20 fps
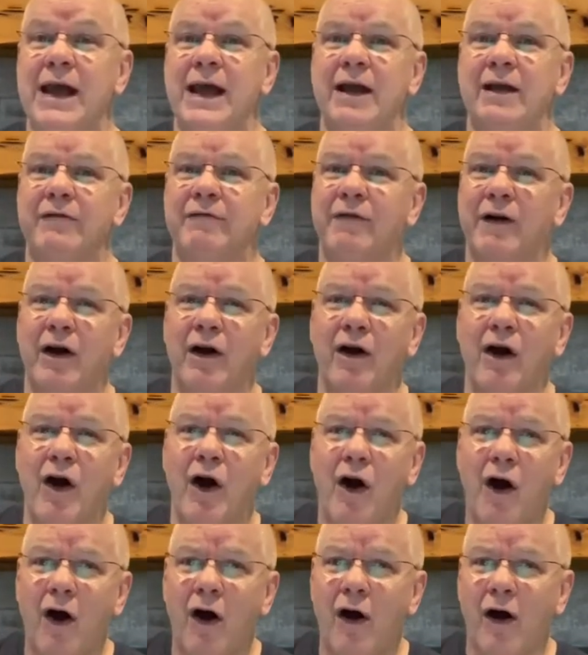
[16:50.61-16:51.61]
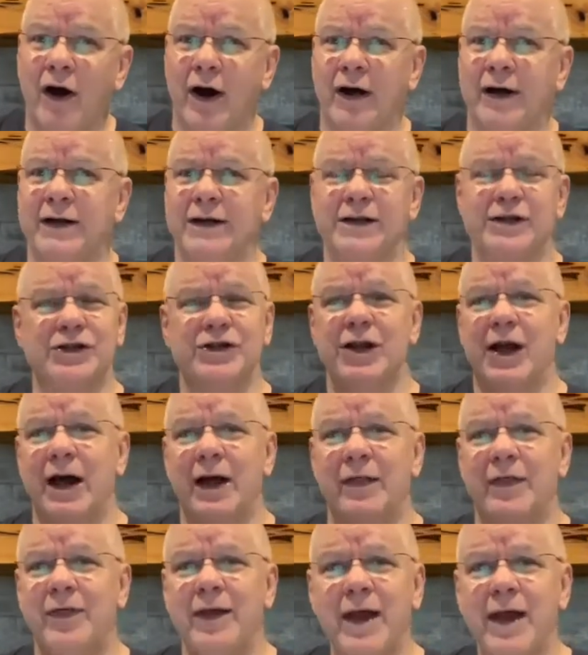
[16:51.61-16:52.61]
if our heart is
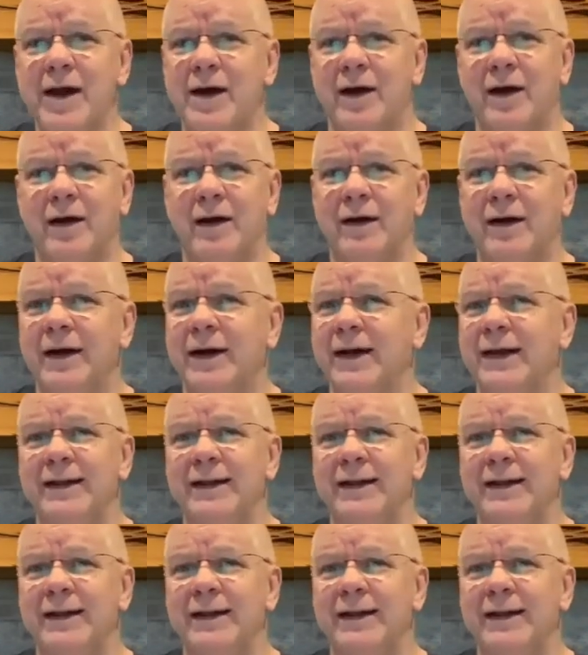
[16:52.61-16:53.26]
not there,